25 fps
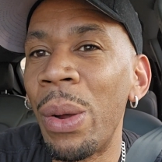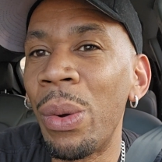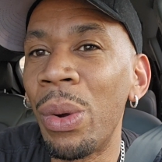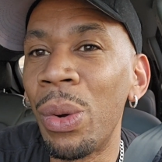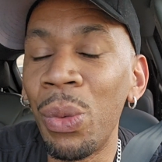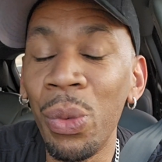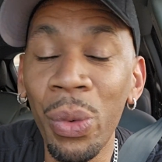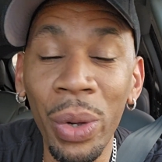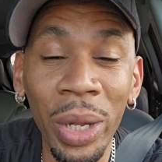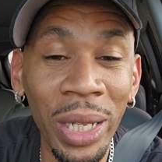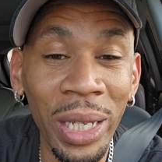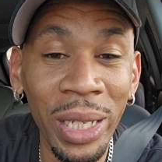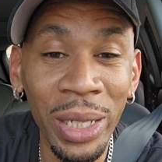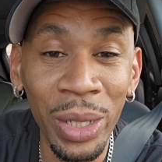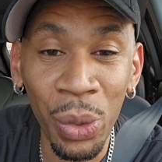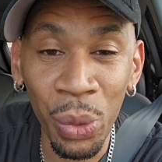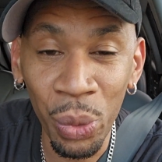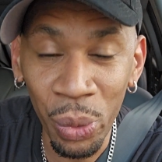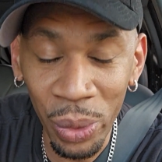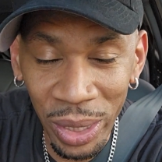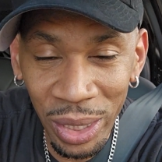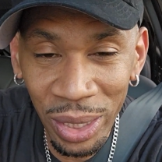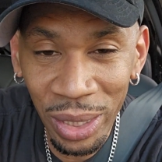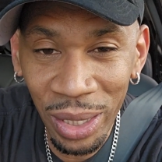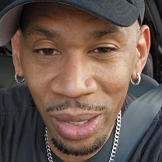were willing to
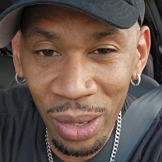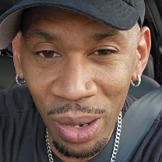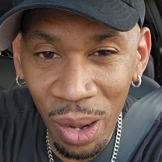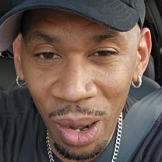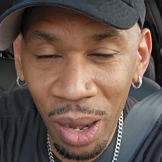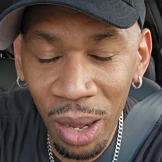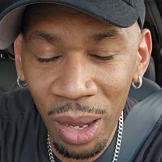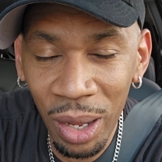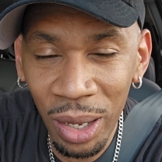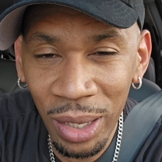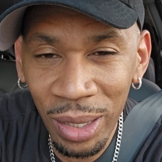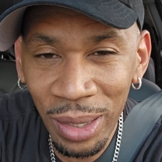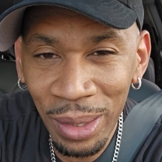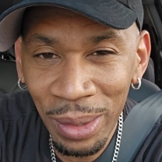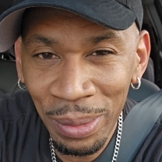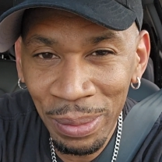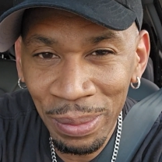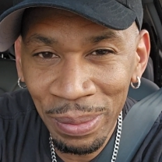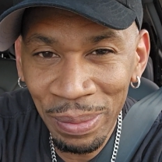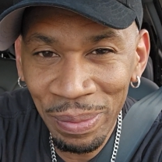risk it all?